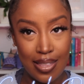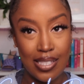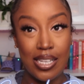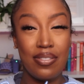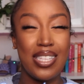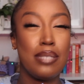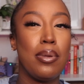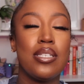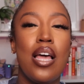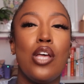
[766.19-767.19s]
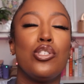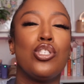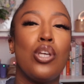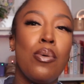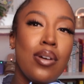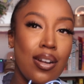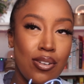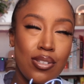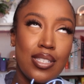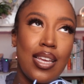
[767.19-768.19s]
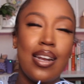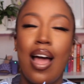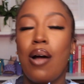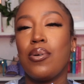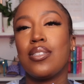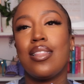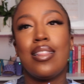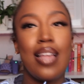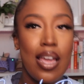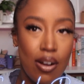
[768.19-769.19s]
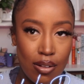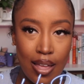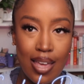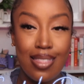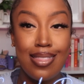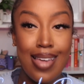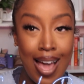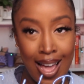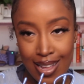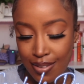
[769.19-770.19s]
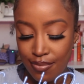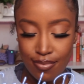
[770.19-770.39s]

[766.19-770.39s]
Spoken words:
The stuff that smells so good on your skin hours later. Like that,